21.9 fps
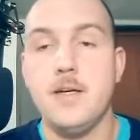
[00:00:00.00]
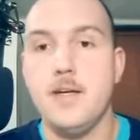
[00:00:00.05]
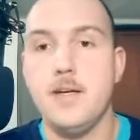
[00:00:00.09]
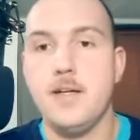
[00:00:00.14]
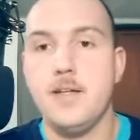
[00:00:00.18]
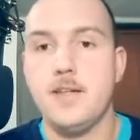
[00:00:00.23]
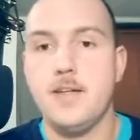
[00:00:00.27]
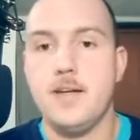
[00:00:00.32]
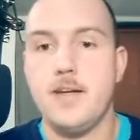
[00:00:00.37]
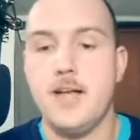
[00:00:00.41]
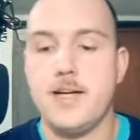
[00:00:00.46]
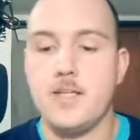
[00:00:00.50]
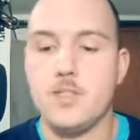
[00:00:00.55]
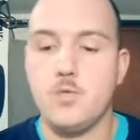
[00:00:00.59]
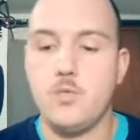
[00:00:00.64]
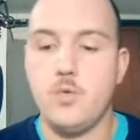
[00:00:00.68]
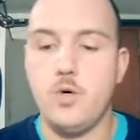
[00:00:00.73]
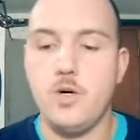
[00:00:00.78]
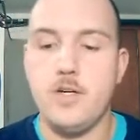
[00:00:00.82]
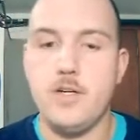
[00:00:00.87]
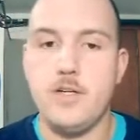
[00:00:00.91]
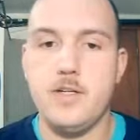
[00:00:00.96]
The next
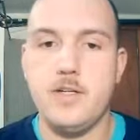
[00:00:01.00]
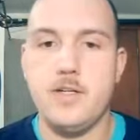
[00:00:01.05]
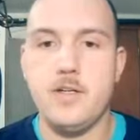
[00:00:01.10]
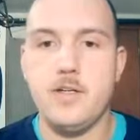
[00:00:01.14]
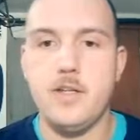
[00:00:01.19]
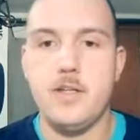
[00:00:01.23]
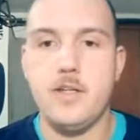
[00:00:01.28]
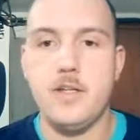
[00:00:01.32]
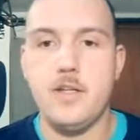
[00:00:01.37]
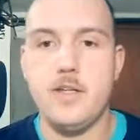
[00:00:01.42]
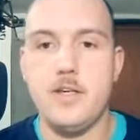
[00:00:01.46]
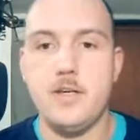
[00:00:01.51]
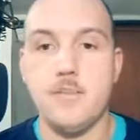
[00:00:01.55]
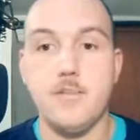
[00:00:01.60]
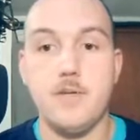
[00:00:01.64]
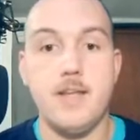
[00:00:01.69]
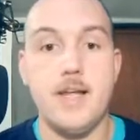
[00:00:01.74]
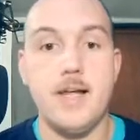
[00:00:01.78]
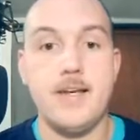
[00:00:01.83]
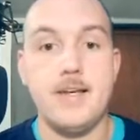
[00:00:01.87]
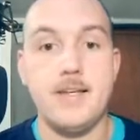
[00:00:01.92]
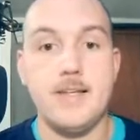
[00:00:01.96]
one, the
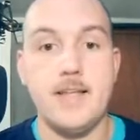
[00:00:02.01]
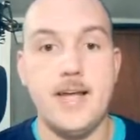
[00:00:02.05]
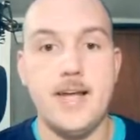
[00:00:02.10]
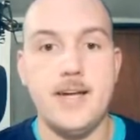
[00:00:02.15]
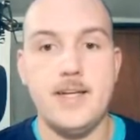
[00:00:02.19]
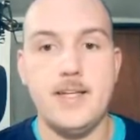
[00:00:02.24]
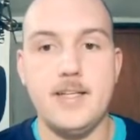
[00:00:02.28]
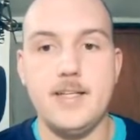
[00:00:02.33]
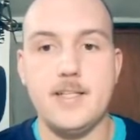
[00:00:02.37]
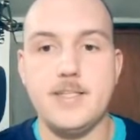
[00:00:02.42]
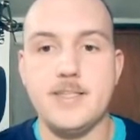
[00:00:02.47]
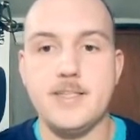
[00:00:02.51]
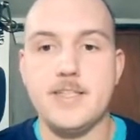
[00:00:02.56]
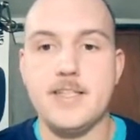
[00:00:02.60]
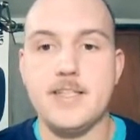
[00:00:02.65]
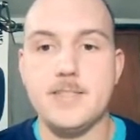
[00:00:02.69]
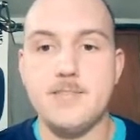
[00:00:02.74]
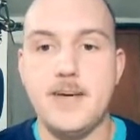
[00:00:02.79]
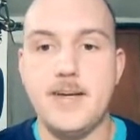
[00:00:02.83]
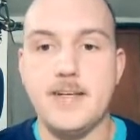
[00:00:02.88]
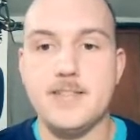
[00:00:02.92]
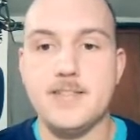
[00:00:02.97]
Bladed Lady, the
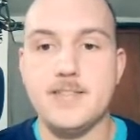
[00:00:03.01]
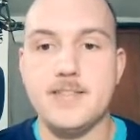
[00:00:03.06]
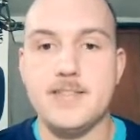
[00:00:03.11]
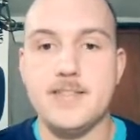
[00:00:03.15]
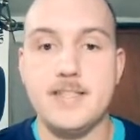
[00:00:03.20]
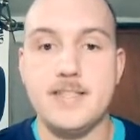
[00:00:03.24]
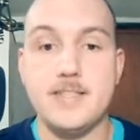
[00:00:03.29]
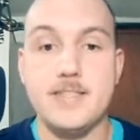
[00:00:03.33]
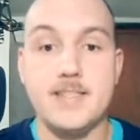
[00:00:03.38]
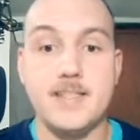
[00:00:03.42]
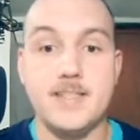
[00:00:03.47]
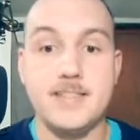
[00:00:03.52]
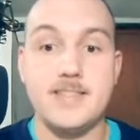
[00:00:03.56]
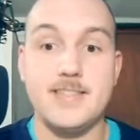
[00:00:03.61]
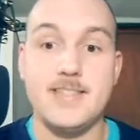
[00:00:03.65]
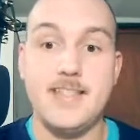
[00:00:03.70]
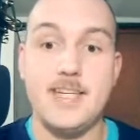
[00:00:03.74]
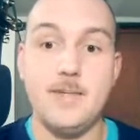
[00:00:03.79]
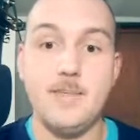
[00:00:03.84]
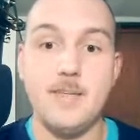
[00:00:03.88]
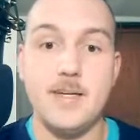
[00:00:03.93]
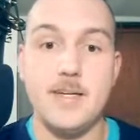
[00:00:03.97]
6-mana 6/6
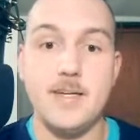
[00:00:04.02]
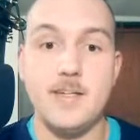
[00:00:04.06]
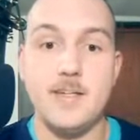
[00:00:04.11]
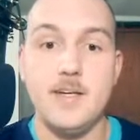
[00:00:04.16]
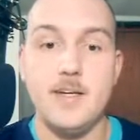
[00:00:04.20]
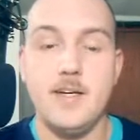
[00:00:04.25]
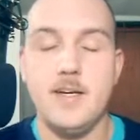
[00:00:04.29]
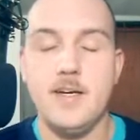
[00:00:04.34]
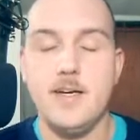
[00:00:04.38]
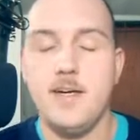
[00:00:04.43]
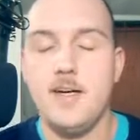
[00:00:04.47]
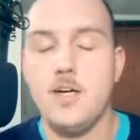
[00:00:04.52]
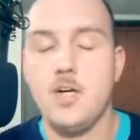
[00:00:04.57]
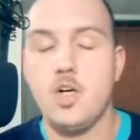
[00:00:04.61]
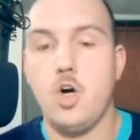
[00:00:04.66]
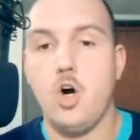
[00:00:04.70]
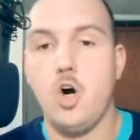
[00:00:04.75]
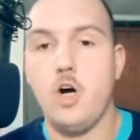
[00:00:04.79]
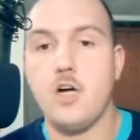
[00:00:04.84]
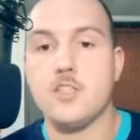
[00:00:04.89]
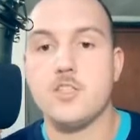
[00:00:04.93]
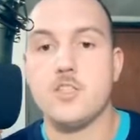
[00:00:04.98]
demon,
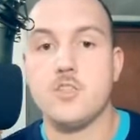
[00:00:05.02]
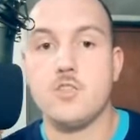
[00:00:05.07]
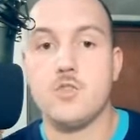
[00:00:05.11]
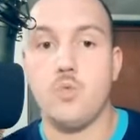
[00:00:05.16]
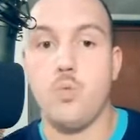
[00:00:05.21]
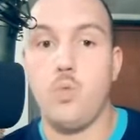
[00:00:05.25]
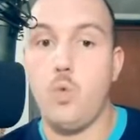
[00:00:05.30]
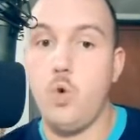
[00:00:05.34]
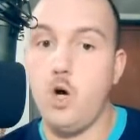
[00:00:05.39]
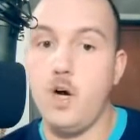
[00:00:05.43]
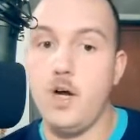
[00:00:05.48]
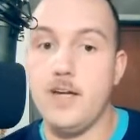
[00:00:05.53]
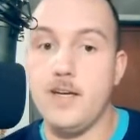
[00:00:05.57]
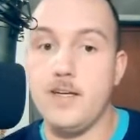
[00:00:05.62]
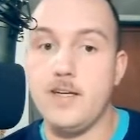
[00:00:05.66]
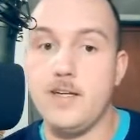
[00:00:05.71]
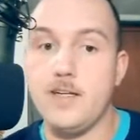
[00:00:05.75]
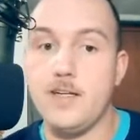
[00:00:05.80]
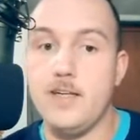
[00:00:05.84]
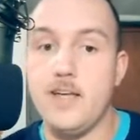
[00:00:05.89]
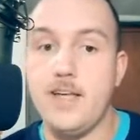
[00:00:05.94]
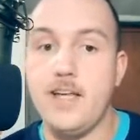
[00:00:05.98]
costs
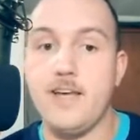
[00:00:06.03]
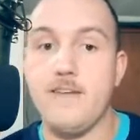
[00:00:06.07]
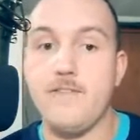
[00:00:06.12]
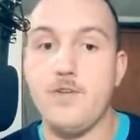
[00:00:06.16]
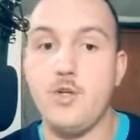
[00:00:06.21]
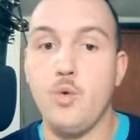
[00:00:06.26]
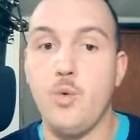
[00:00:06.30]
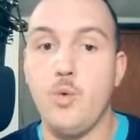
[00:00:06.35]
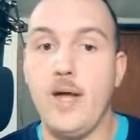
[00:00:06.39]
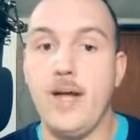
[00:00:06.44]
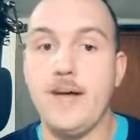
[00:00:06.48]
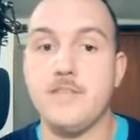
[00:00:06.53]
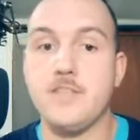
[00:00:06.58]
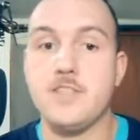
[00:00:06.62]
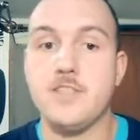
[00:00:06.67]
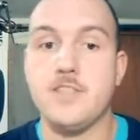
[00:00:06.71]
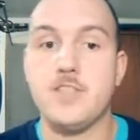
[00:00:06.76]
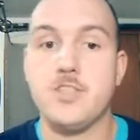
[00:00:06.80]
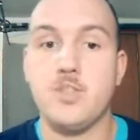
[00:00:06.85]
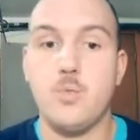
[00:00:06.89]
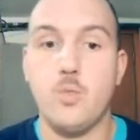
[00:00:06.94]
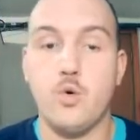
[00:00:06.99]
1 if you have
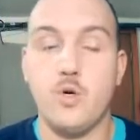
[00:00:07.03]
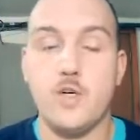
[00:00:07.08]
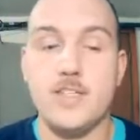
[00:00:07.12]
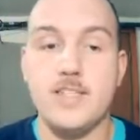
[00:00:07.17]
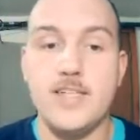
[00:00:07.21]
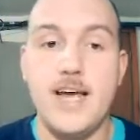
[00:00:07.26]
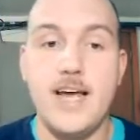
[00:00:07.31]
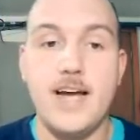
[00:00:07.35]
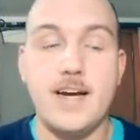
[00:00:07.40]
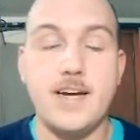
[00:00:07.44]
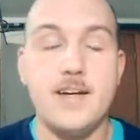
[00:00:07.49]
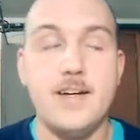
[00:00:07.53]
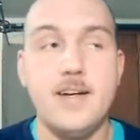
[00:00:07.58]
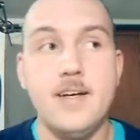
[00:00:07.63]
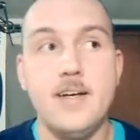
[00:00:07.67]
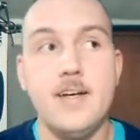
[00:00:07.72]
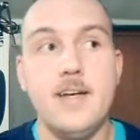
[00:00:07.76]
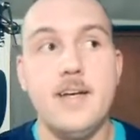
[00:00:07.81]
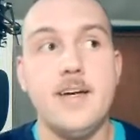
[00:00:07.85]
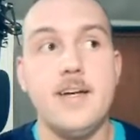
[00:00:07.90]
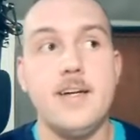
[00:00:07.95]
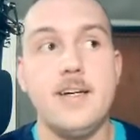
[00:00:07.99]
6 or more attack.
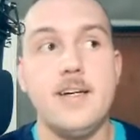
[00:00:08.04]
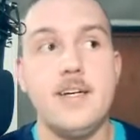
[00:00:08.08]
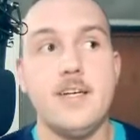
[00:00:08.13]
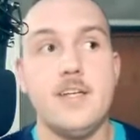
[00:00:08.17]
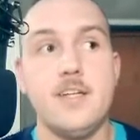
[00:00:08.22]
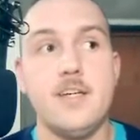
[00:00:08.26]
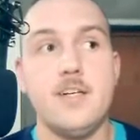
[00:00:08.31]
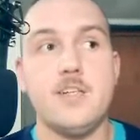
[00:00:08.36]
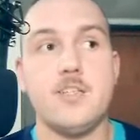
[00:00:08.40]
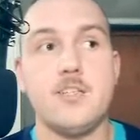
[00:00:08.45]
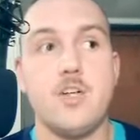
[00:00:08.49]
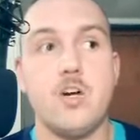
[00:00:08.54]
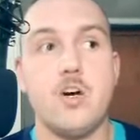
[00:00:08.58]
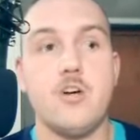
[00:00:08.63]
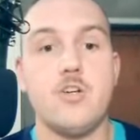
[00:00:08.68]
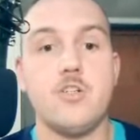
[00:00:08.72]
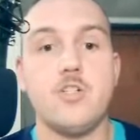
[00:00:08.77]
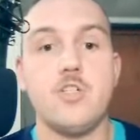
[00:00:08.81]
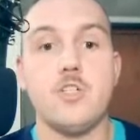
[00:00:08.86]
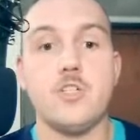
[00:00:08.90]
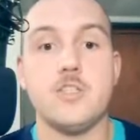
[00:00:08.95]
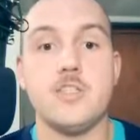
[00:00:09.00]
Neither of these
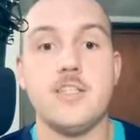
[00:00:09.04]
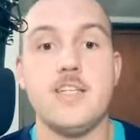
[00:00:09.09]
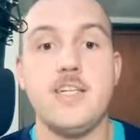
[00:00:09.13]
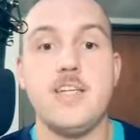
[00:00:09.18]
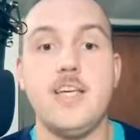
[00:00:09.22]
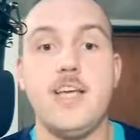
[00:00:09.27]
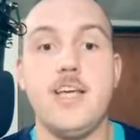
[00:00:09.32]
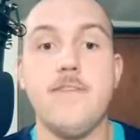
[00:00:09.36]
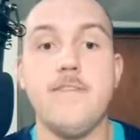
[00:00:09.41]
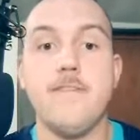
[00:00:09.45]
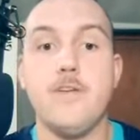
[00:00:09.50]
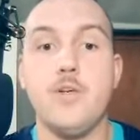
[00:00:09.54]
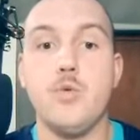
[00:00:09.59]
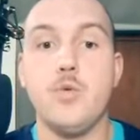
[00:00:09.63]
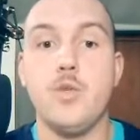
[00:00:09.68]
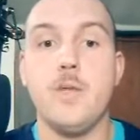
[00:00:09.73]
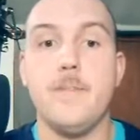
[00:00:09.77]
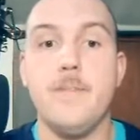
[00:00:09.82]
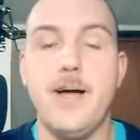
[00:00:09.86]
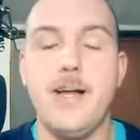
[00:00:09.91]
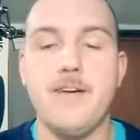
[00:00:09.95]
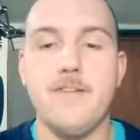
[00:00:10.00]
cards just give you
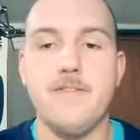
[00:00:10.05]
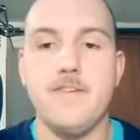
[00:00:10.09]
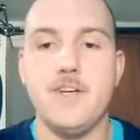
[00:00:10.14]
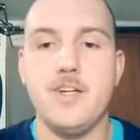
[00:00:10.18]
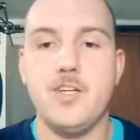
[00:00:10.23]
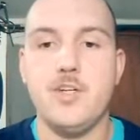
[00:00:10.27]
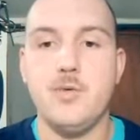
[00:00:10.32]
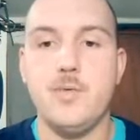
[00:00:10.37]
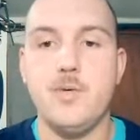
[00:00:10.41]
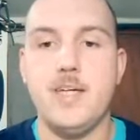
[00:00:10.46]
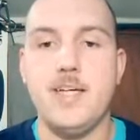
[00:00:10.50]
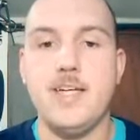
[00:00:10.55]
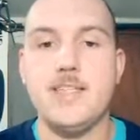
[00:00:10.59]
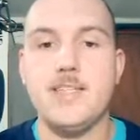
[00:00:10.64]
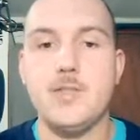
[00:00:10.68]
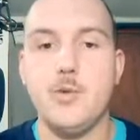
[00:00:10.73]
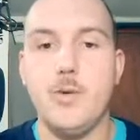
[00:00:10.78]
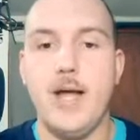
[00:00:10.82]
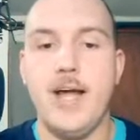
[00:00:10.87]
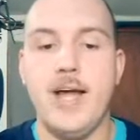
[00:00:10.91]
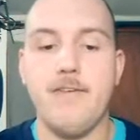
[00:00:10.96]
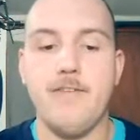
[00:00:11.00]
the benefit. You need
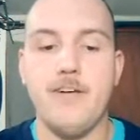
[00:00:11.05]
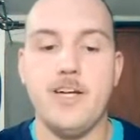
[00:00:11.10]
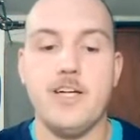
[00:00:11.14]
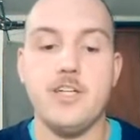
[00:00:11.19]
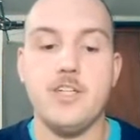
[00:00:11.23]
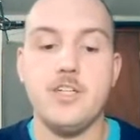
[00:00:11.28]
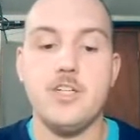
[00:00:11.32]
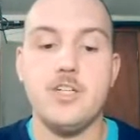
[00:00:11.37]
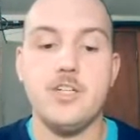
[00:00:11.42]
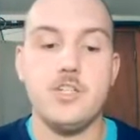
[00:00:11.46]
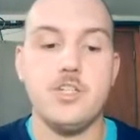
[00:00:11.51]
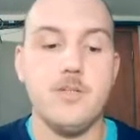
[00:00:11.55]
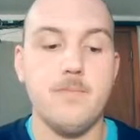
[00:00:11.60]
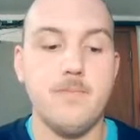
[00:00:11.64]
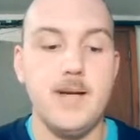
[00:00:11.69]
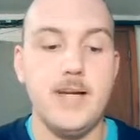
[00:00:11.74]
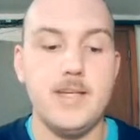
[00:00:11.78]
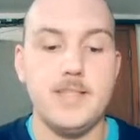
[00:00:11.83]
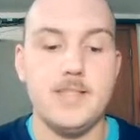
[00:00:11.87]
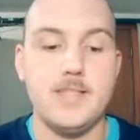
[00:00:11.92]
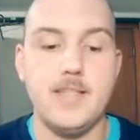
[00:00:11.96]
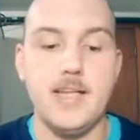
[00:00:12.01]
to have a condition
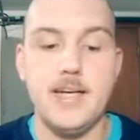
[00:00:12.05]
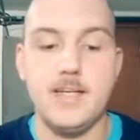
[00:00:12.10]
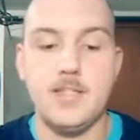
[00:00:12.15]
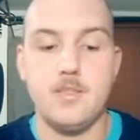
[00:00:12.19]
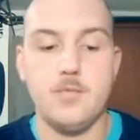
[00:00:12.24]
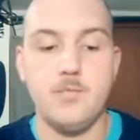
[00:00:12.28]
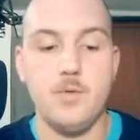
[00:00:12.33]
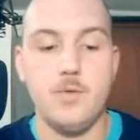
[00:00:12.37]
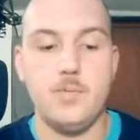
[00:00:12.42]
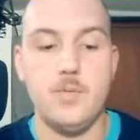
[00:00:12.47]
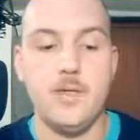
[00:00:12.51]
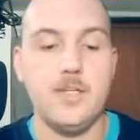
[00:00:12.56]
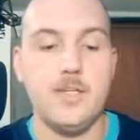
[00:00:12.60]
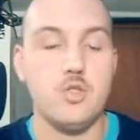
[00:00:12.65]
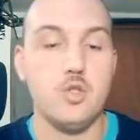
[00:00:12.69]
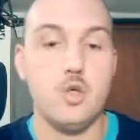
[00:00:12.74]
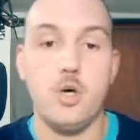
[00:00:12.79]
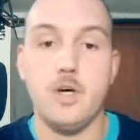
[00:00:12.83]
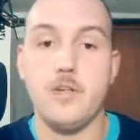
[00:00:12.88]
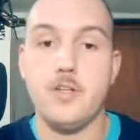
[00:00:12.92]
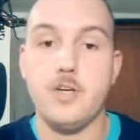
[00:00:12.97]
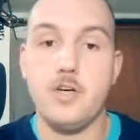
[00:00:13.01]
met. That would be
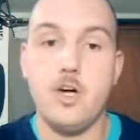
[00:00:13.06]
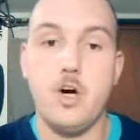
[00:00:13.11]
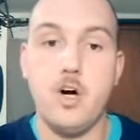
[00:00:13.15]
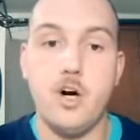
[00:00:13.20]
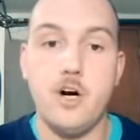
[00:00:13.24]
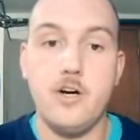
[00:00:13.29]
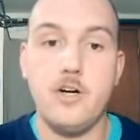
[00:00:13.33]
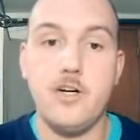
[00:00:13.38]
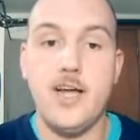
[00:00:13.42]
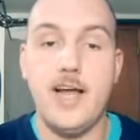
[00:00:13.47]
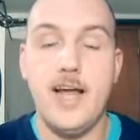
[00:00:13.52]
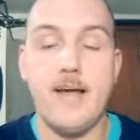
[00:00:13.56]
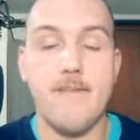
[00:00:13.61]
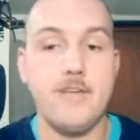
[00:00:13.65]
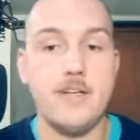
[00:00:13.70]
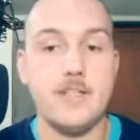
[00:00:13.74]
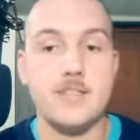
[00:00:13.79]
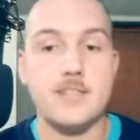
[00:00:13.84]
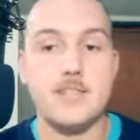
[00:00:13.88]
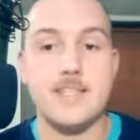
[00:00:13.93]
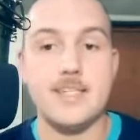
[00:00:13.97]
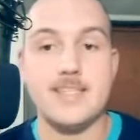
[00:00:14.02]
drawing the card,
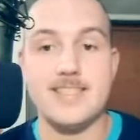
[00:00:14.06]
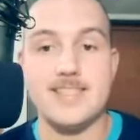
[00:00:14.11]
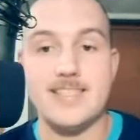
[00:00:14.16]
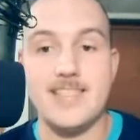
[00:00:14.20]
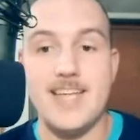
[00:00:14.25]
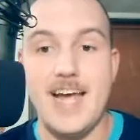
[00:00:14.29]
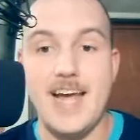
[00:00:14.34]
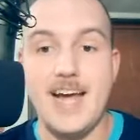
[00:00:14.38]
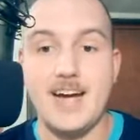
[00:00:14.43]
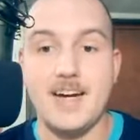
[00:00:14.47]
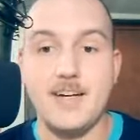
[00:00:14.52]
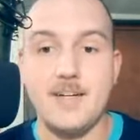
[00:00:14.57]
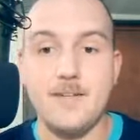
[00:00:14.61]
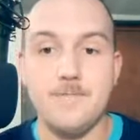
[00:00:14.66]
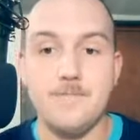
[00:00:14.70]
having 6 attack.